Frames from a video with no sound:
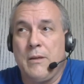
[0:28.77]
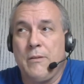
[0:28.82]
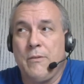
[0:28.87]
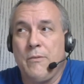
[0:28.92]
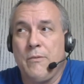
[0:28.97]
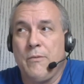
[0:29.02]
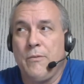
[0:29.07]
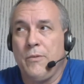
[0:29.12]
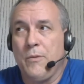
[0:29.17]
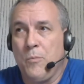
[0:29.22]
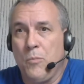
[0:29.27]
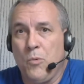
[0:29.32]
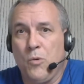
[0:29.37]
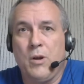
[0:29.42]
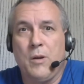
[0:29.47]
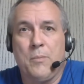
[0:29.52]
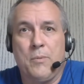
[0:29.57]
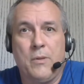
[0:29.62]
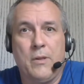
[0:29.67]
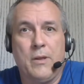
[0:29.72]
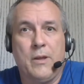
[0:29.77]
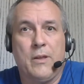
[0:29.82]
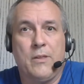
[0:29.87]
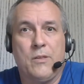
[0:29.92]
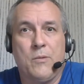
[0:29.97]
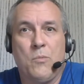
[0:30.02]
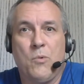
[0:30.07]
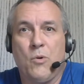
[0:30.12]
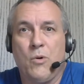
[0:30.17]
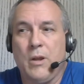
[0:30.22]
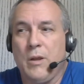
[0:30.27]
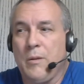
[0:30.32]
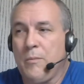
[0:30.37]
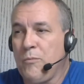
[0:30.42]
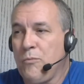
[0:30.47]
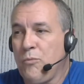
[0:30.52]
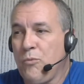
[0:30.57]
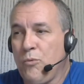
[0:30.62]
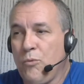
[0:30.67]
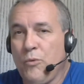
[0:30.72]
The more I play it, the more I
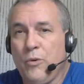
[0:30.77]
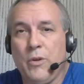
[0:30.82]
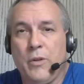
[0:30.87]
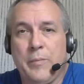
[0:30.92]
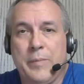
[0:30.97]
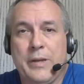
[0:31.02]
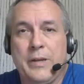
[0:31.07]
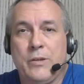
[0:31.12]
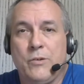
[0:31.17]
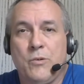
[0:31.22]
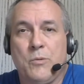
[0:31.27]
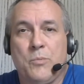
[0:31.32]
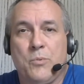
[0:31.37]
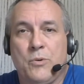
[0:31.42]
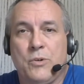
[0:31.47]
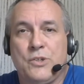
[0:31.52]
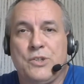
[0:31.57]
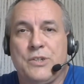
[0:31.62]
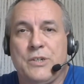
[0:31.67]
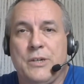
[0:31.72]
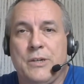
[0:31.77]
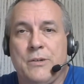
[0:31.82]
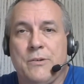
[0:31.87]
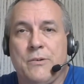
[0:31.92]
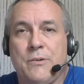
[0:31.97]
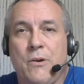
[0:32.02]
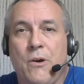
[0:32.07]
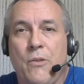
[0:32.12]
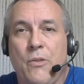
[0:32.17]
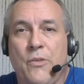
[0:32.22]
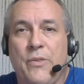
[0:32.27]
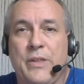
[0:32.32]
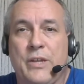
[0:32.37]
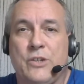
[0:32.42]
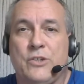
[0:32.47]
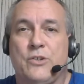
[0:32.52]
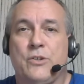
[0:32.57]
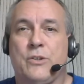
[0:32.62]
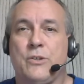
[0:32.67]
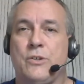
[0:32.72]
am really beginning to appreciate all the
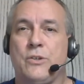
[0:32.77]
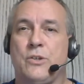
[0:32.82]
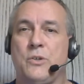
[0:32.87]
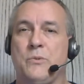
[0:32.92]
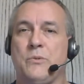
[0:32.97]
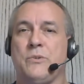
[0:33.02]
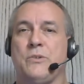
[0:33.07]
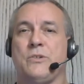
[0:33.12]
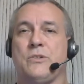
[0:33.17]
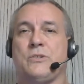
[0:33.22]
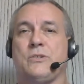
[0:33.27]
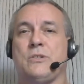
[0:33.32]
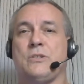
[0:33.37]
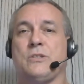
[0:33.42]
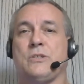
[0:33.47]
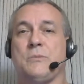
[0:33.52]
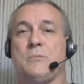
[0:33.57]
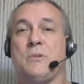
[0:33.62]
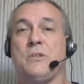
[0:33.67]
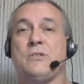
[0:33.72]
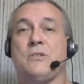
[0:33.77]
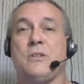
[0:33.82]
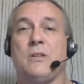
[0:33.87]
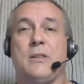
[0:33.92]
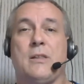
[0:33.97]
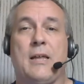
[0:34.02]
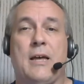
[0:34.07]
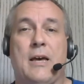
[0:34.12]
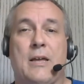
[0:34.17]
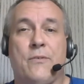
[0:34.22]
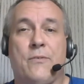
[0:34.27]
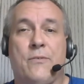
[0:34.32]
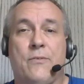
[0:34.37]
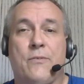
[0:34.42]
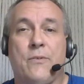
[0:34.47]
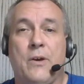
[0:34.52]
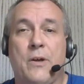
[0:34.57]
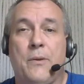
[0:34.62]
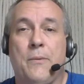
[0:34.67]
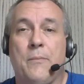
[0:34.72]
things you can do with this system. It's a lot of
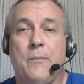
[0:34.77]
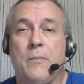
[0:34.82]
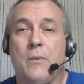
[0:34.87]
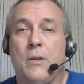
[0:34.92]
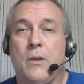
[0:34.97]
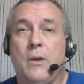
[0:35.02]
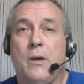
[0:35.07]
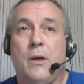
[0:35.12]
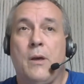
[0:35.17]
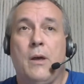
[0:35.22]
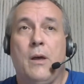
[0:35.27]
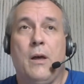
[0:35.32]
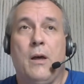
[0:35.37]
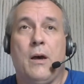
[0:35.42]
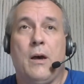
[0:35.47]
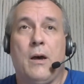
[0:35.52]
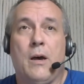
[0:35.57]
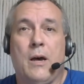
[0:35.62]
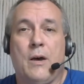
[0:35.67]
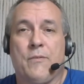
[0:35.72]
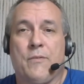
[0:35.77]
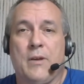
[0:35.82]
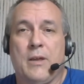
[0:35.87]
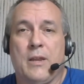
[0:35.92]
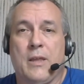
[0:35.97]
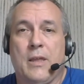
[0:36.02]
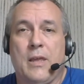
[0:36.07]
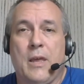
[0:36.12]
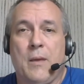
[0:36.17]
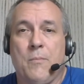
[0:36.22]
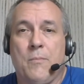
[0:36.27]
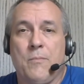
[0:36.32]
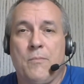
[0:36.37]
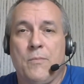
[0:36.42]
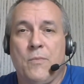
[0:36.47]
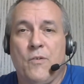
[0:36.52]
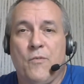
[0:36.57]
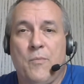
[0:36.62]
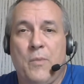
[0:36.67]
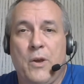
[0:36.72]
fun. I've got a game
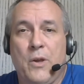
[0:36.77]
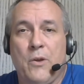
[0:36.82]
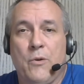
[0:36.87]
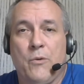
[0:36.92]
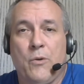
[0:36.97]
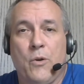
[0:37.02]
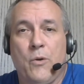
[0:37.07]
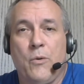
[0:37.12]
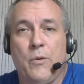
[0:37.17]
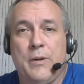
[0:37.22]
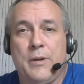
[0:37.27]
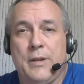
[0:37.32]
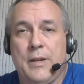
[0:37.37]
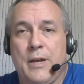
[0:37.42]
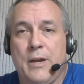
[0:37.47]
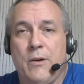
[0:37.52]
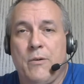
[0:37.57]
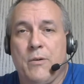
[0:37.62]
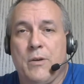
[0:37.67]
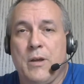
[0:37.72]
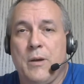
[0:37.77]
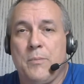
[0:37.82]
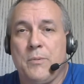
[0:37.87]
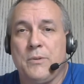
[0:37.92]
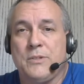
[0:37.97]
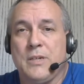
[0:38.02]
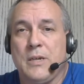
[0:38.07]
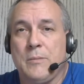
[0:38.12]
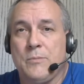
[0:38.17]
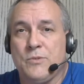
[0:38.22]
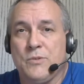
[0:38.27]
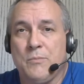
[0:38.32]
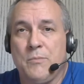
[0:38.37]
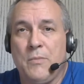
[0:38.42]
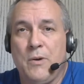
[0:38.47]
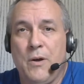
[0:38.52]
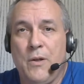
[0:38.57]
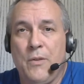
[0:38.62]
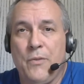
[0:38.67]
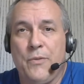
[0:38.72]
of my own going now a couple of times a
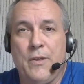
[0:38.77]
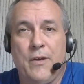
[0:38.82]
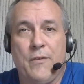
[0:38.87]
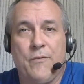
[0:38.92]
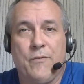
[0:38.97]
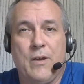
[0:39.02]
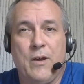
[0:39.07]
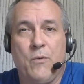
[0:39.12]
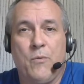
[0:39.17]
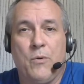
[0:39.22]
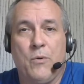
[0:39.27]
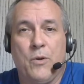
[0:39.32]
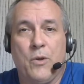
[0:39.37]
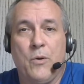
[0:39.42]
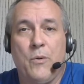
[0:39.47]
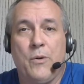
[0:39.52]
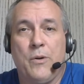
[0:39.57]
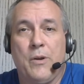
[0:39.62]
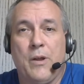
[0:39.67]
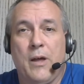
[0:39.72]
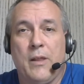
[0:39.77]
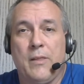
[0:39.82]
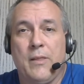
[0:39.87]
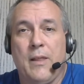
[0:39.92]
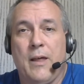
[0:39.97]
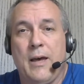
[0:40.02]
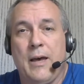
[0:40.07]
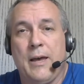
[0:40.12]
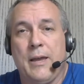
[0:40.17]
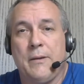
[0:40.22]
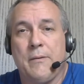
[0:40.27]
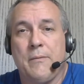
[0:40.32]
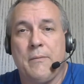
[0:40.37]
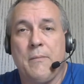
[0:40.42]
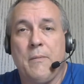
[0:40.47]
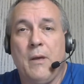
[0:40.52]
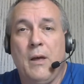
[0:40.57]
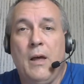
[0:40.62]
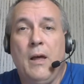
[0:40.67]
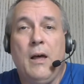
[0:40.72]
month. I've got one going online.
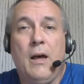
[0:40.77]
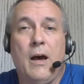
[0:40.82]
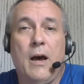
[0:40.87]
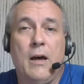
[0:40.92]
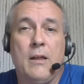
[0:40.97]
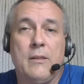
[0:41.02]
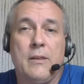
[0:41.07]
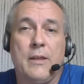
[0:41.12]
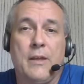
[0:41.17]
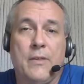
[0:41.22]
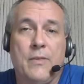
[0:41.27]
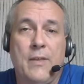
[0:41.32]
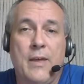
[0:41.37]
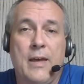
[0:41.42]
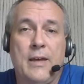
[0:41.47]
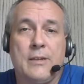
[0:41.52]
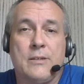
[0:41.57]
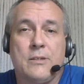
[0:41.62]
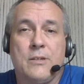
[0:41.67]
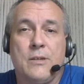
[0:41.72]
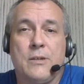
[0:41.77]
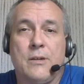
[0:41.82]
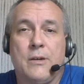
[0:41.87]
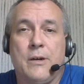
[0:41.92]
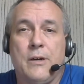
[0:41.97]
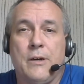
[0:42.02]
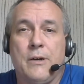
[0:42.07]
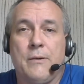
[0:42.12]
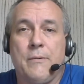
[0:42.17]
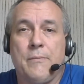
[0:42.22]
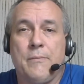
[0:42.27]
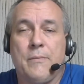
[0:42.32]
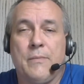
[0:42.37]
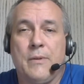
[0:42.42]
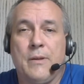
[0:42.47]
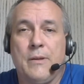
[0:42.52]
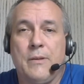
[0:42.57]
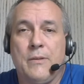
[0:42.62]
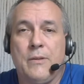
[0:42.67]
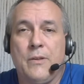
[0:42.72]
I'll link that
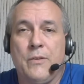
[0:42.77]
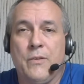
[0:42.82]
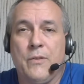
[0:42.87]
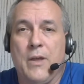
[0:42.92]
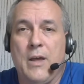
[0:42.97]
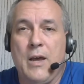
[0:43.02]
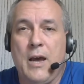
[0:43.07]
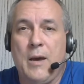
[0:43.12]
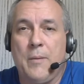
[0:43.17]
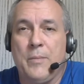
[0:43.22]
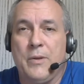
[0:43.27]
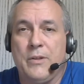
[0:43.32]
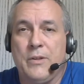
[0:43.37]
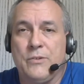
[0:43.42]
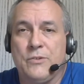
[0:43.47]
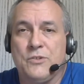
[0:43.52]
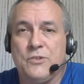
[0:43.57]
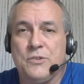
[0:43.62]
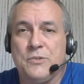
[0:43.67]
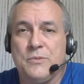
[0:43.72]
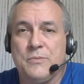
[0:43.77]
in the comments.